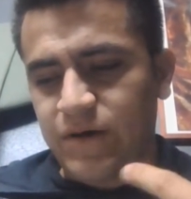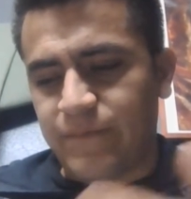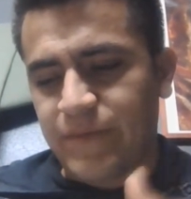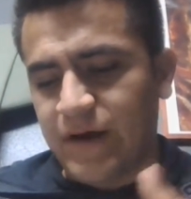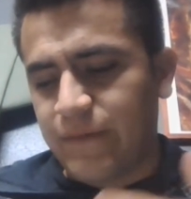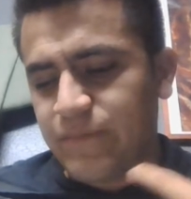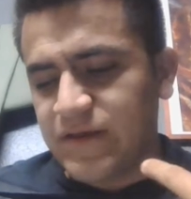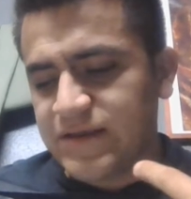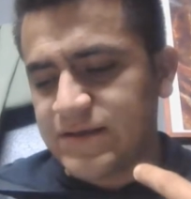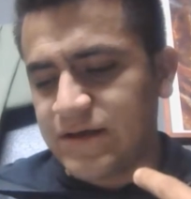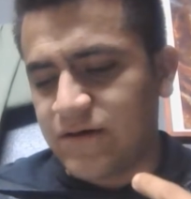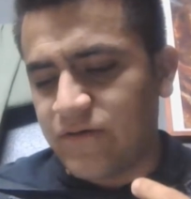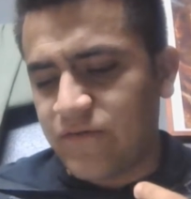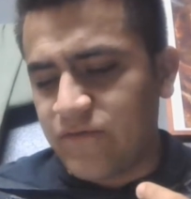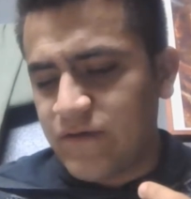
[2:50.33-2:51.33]
pipe
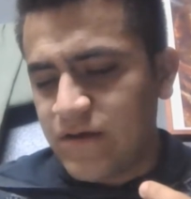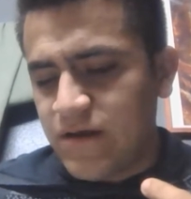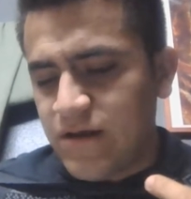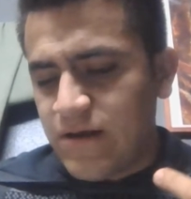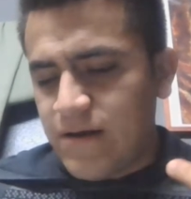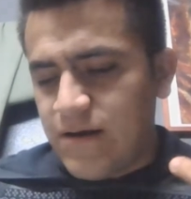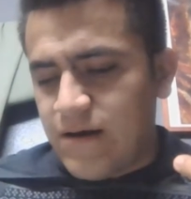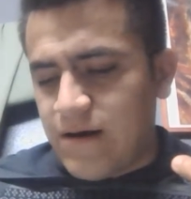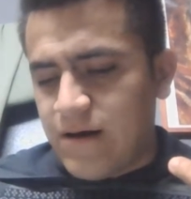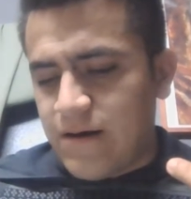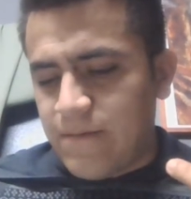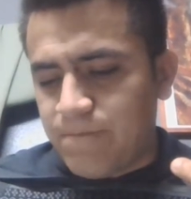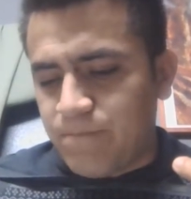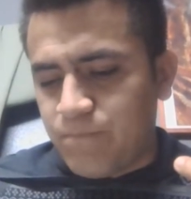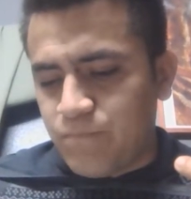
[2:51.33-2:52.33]
itself.
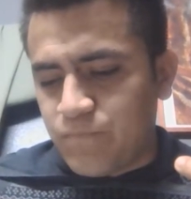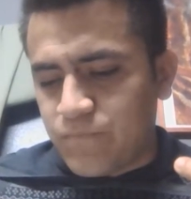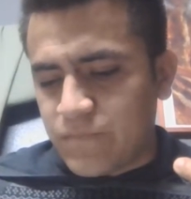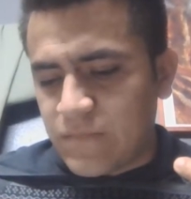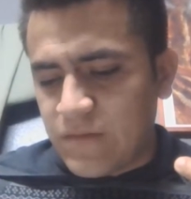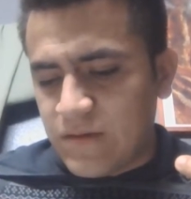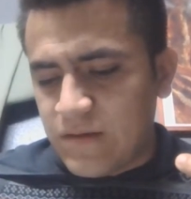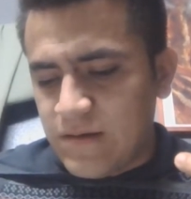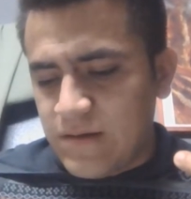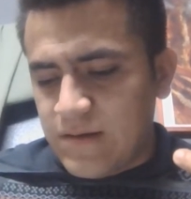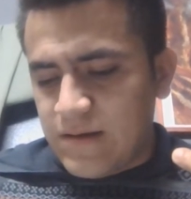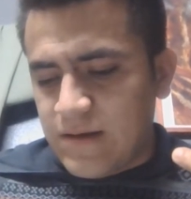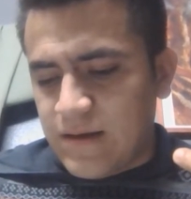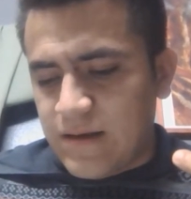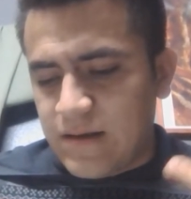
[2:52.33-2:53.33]
And
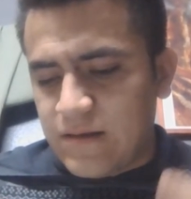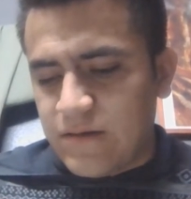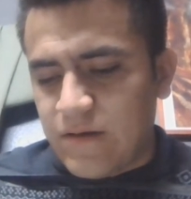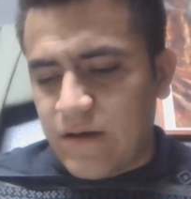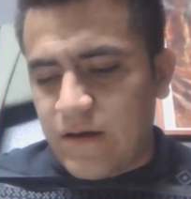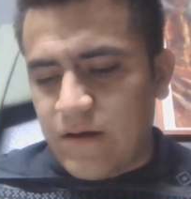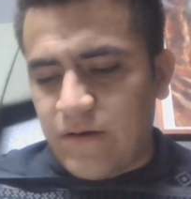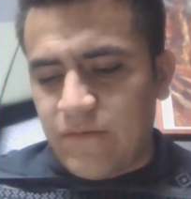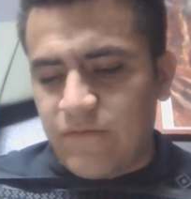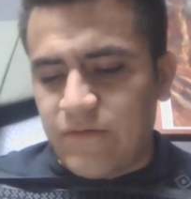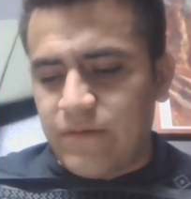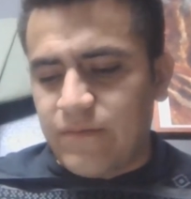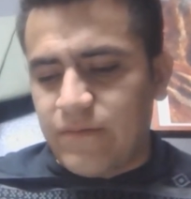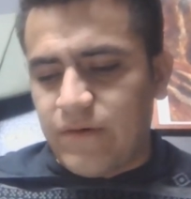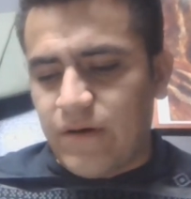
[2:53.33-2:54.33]
I
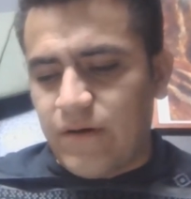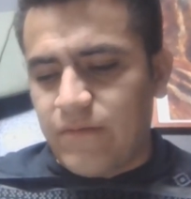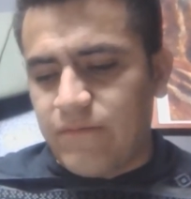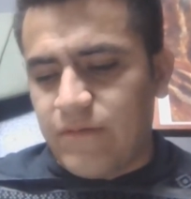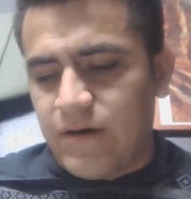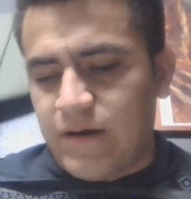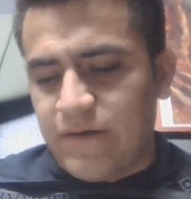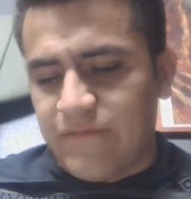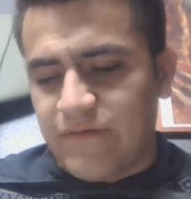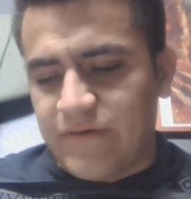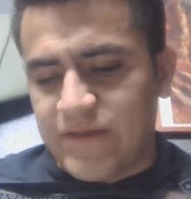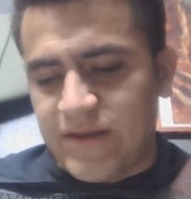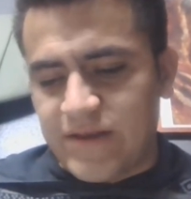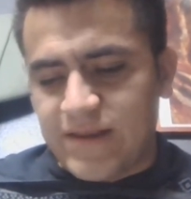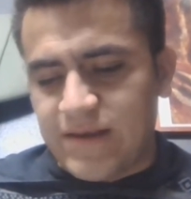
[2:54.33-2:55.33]
found
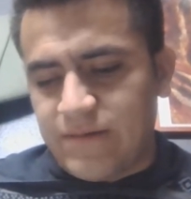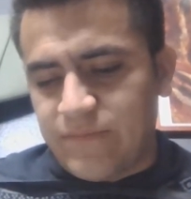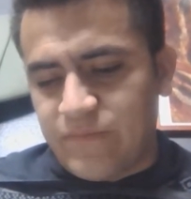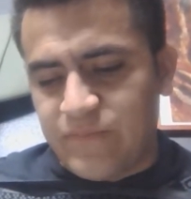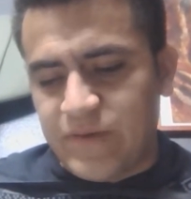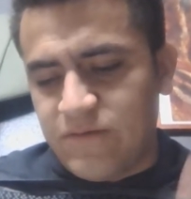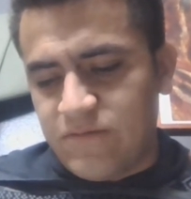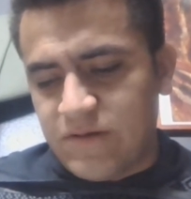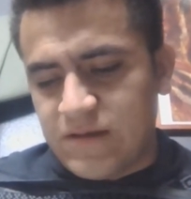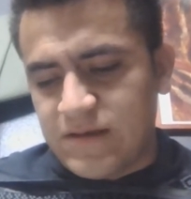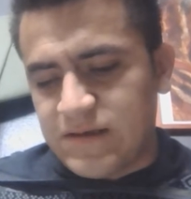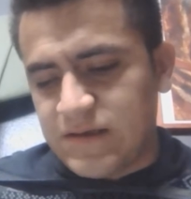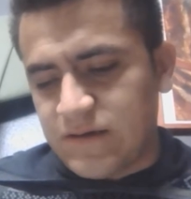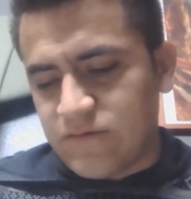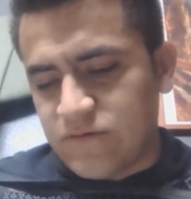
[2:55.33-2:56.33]
out that P1
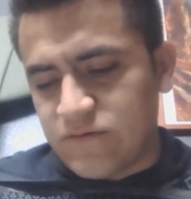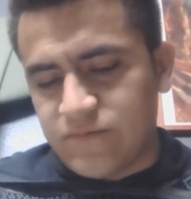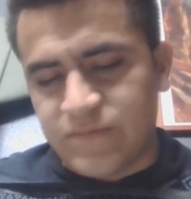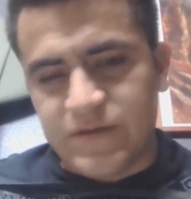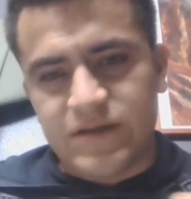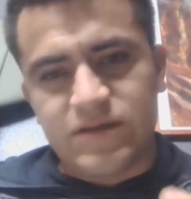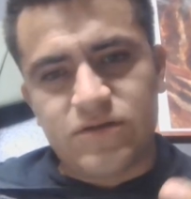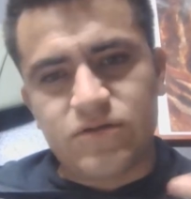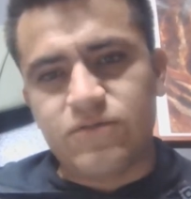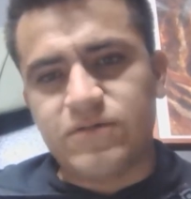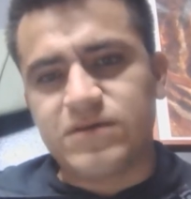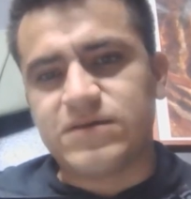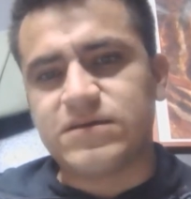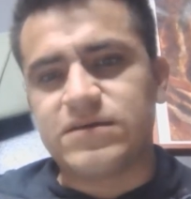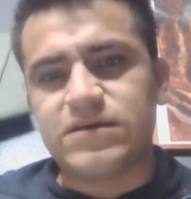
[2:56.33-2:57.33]
is equal to P2,
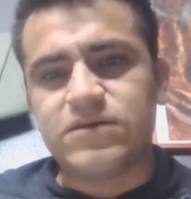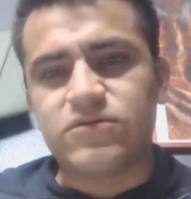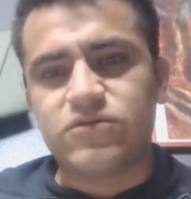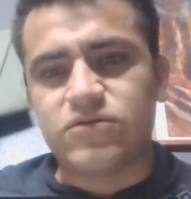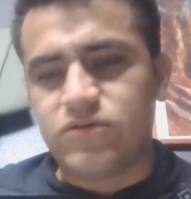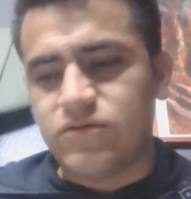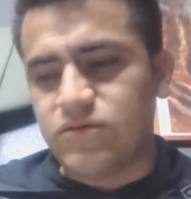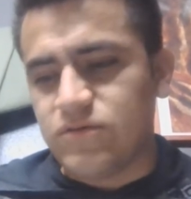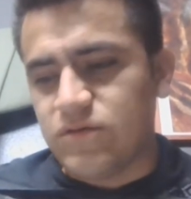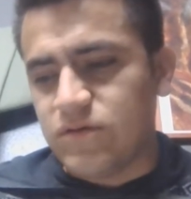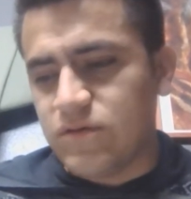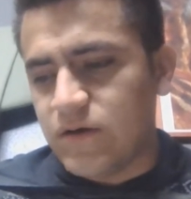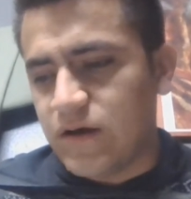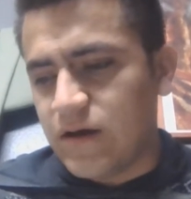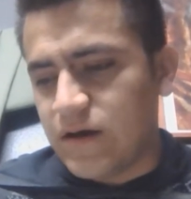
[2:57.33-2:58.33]
which is equal to
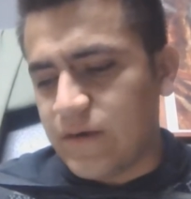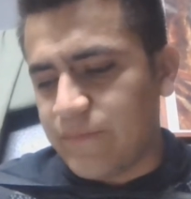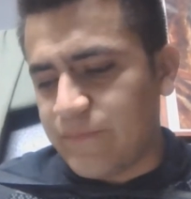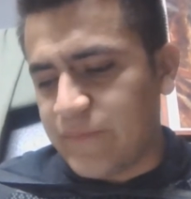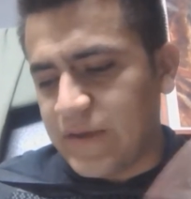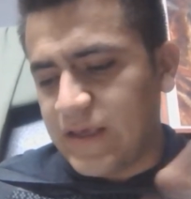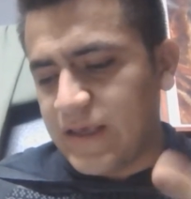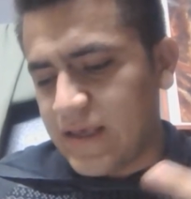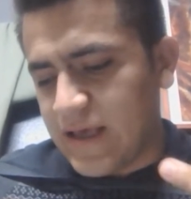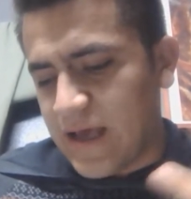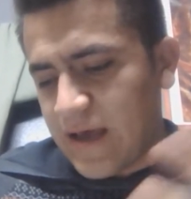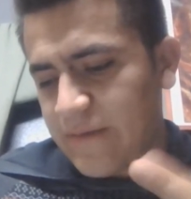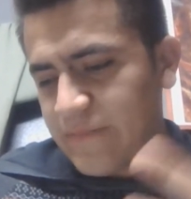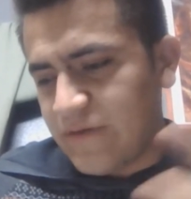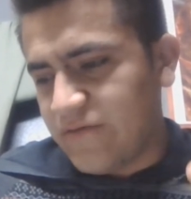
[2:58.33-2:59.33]
P
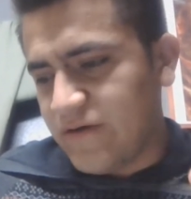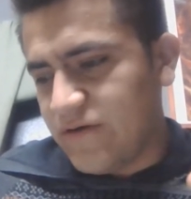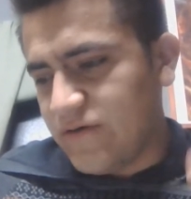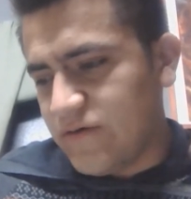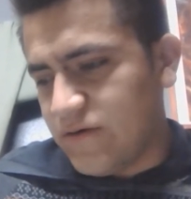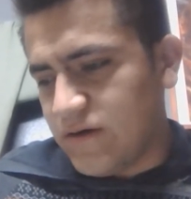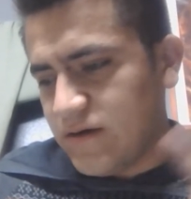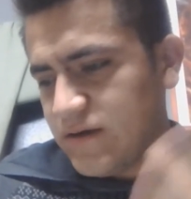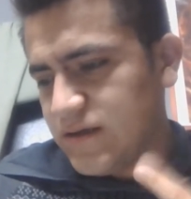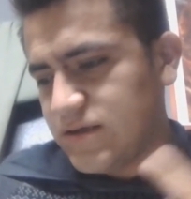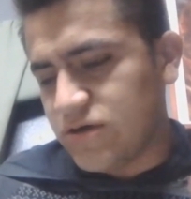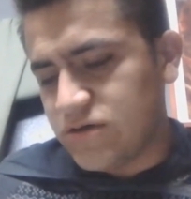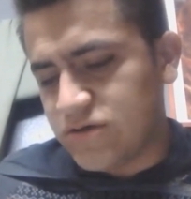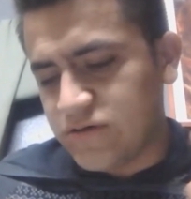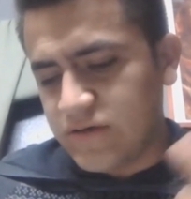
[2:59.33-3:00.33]
atmosphere. It's
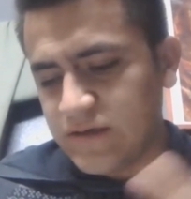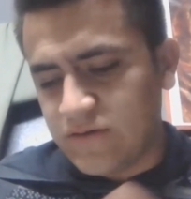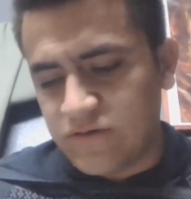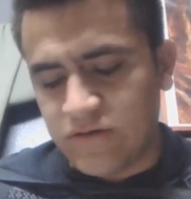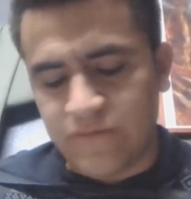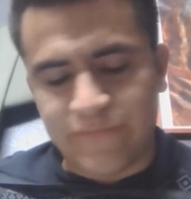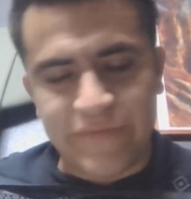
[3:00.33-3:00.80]
also equal to